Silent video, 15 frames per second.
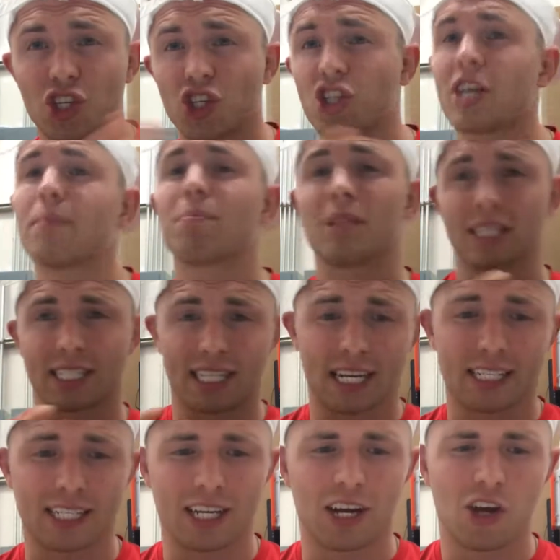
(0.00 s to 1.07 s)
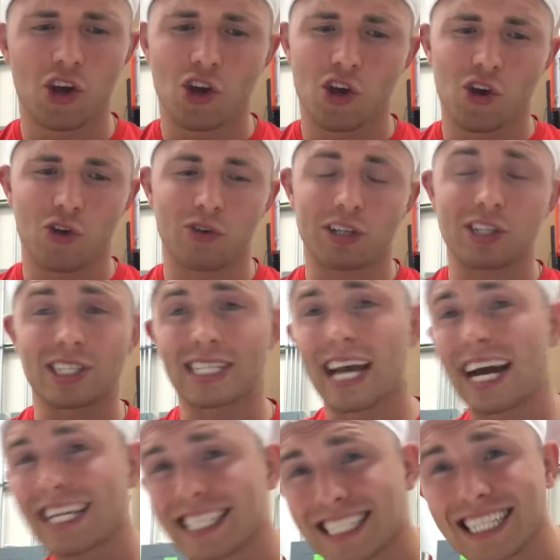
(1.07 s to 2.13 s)
sheep placenta, which is
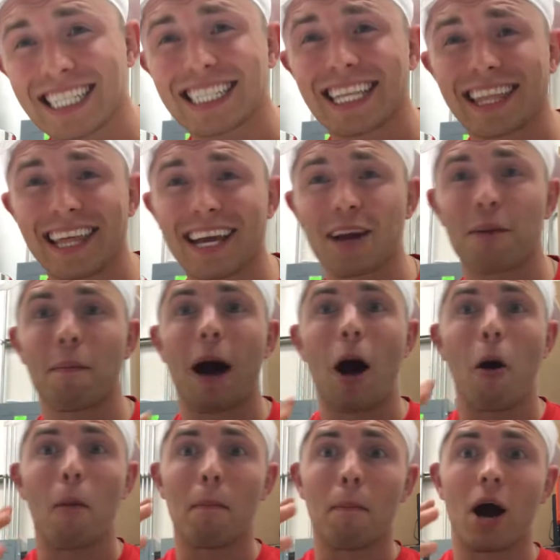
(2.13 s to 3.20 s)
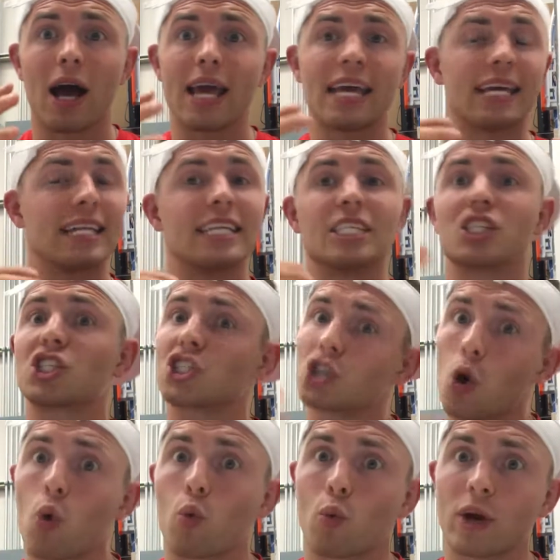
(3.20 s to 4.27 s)
kind of sick to think about, but it is
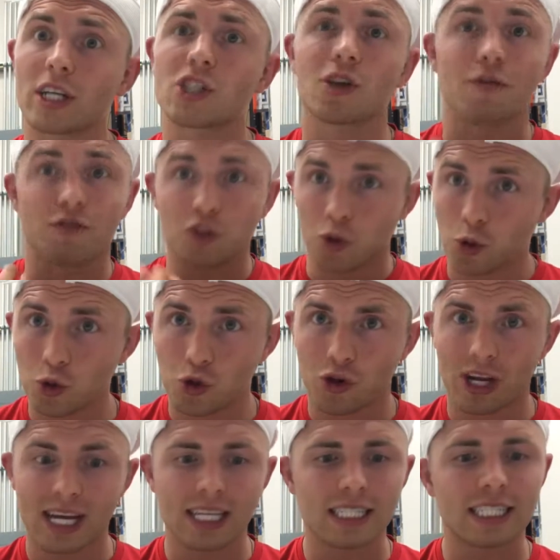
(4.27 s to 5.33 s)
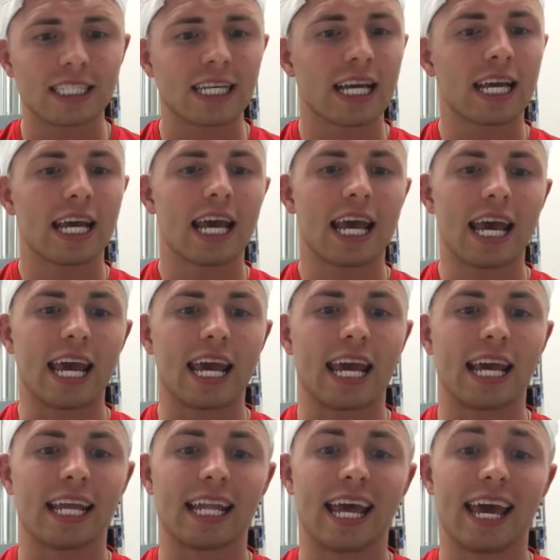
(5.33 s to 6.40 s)
so rich of nutrients
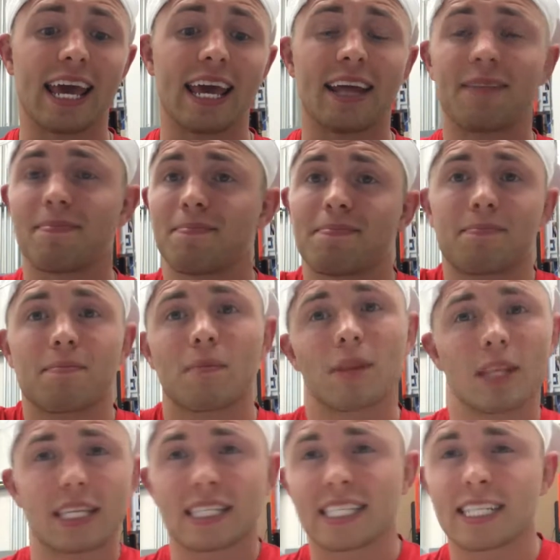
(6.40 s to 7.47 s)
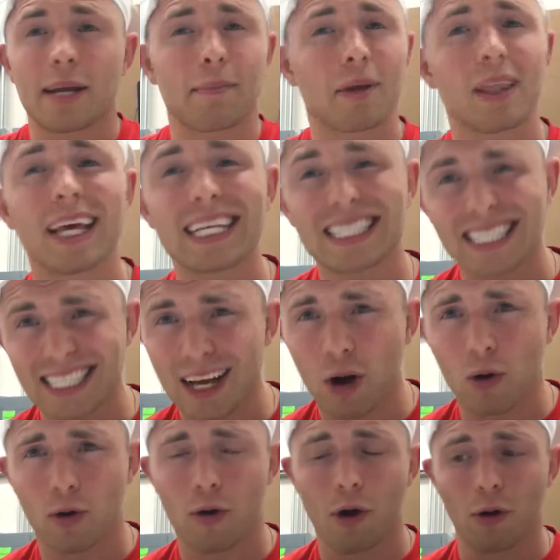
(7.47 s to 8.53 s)
and it stimulates
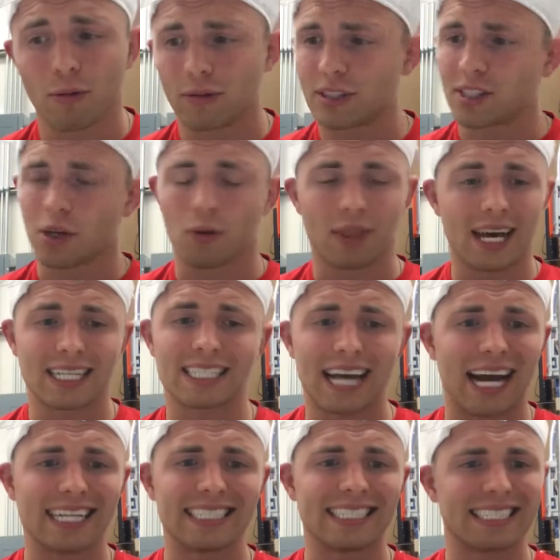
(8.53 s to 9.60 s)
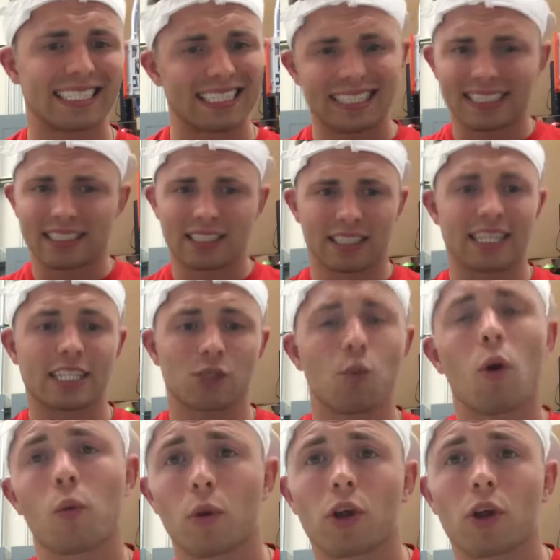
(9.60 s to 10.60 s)
cell growth. So that's what